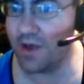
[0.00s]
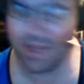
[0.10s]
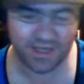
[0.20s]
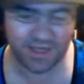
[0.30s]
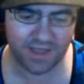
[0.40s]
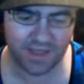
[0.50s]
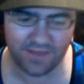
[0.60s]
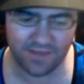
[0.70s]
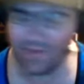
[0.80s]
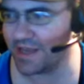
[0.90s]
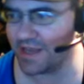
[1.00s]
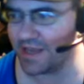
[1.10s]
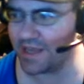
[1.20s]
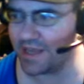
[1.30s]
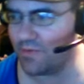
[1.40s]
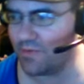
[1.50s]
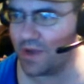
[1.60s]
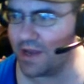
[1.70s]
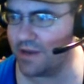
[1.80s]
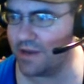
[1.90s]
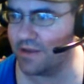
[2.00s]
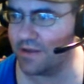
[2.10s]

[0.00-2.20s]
all magic stuff, you gotta get a wand.